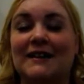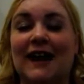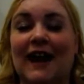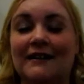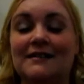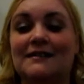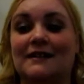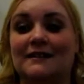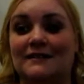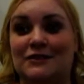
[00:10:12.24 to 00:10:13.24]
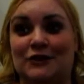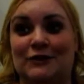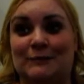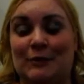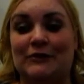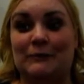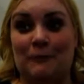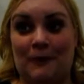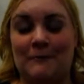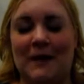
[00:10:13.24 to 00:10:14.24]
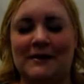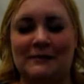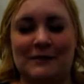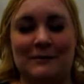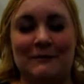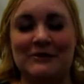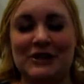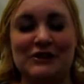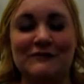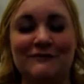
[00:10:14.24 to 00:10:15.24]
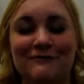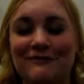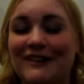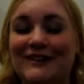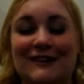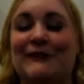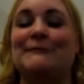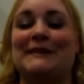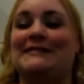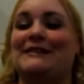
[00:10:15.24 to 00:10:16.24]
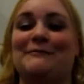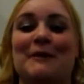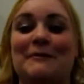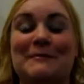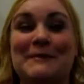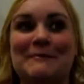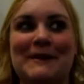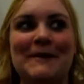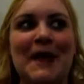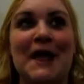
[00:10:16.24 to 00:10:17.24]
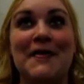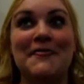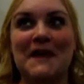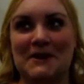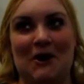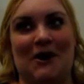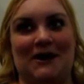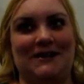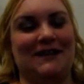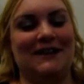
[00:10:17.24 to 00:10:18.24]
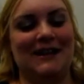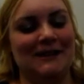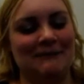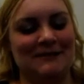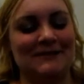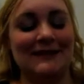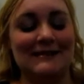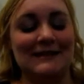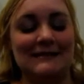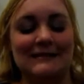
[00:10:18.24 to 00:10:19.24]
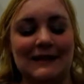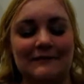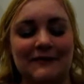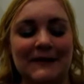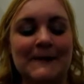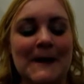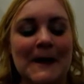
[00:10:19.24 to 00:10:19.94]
accidentally brought the wrong meds with me, which I could have freaking killed myself probably, but thank God it was like done safely.